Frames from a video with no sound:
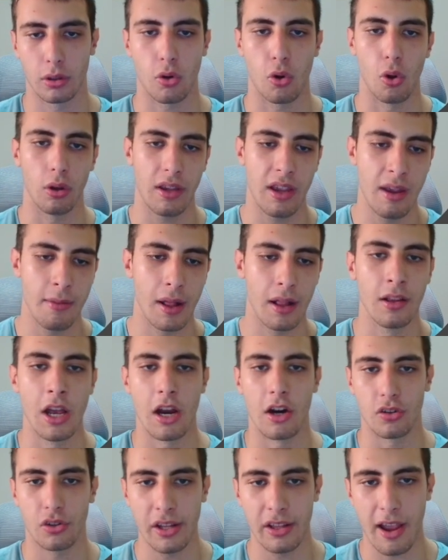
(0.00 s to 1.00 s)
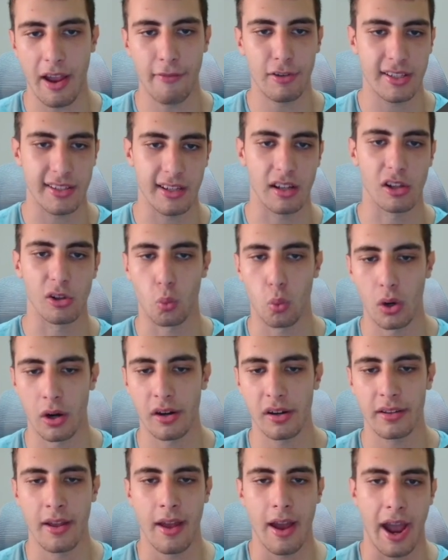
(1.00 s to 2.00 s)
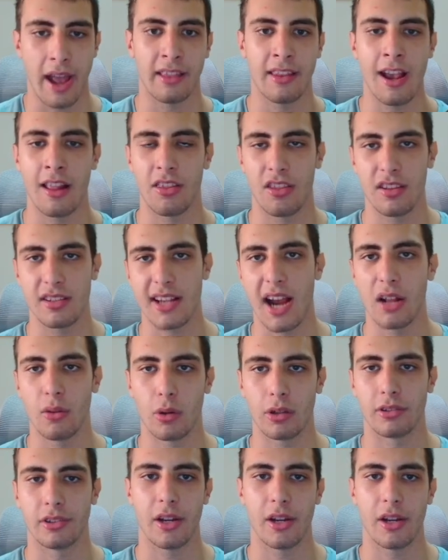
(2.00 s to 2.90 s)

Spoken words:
through the whole email, read every single word, and then decide